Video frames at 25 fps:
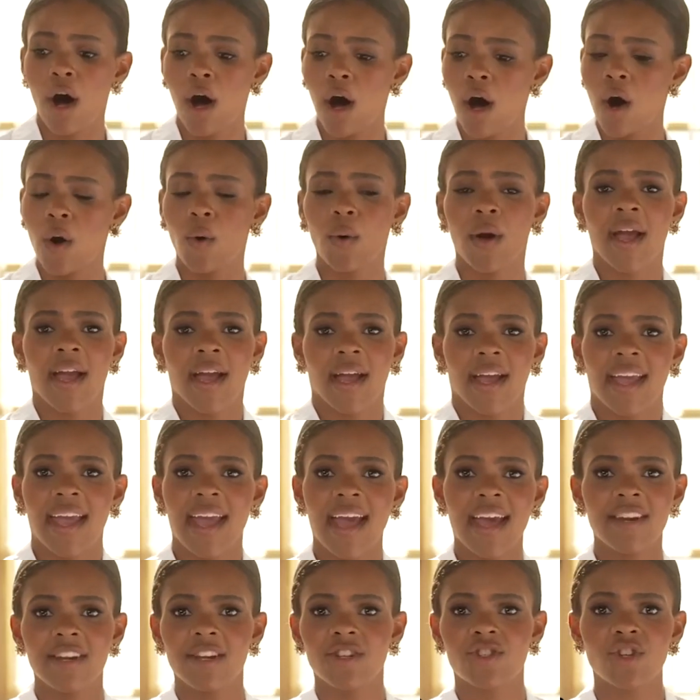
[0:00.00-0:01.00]
Oh,
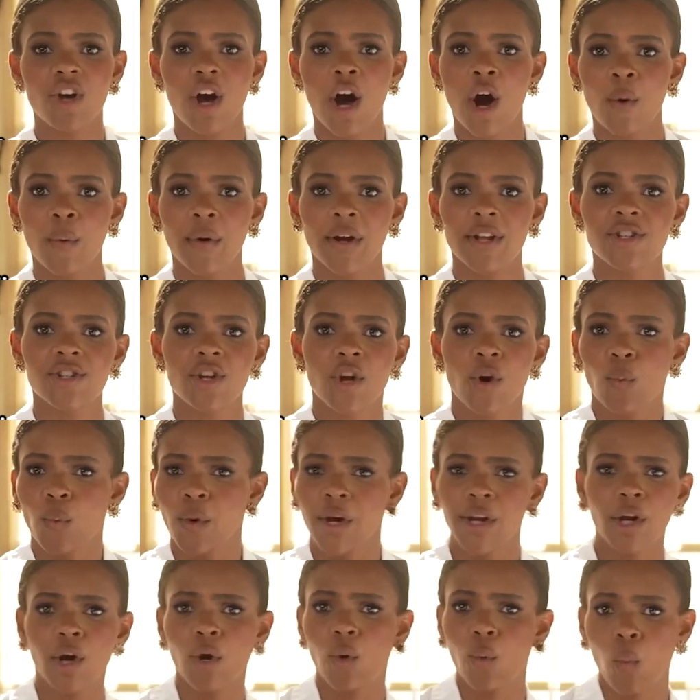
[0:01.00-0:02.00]
Candace Owens,
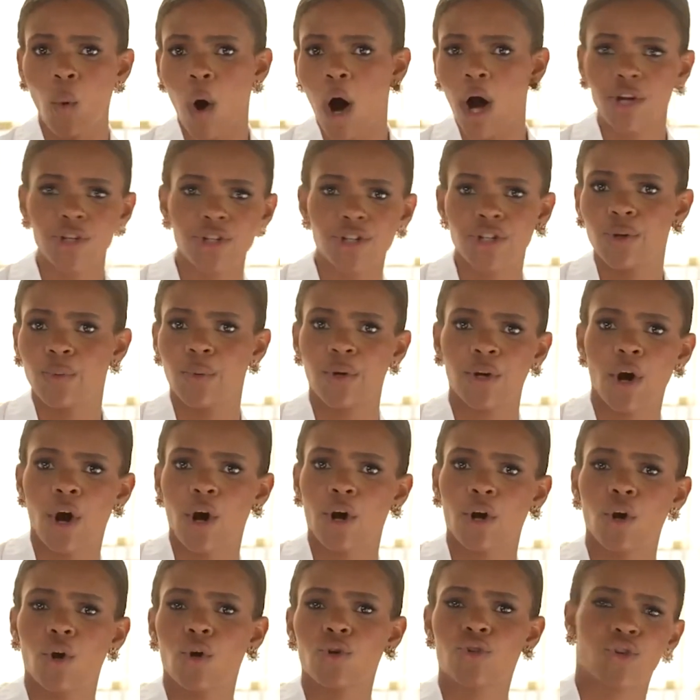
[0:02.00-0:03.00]
we don't want you in
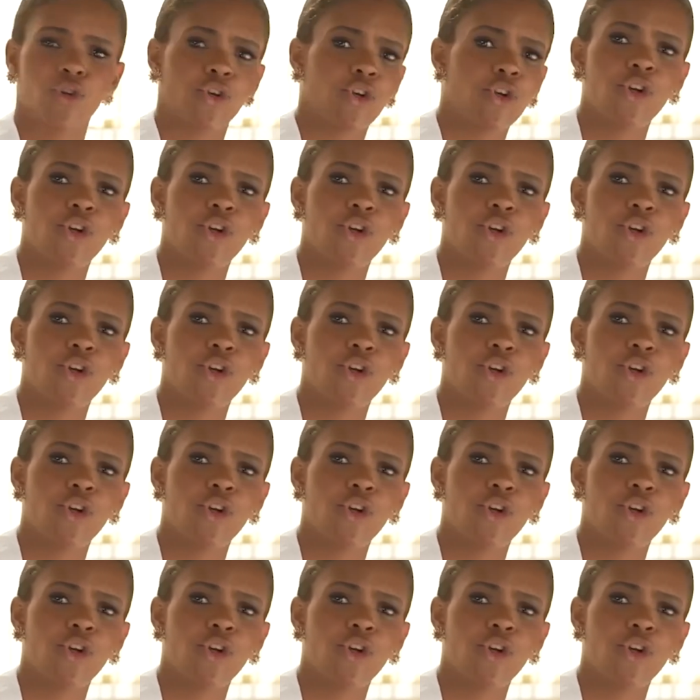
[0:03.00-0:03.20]
our culture.